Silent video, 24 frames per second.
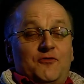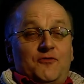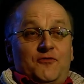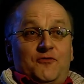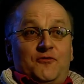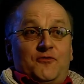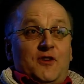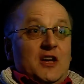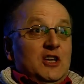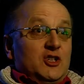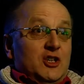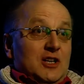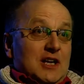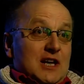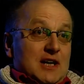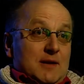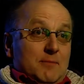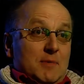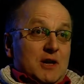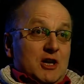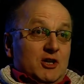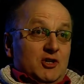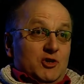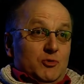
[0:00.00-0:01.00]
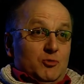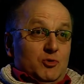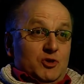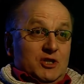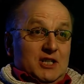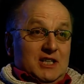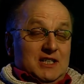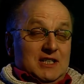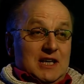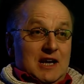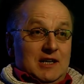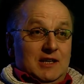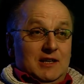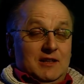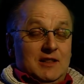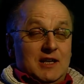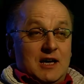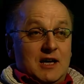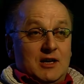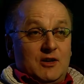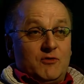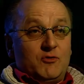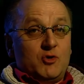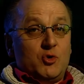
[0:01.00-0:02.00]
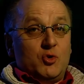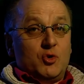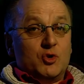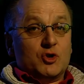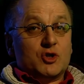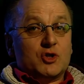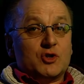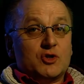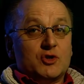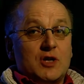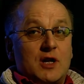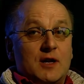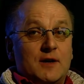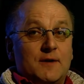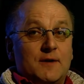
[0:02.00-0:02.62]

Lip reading: facial animation was exactly that. Of course,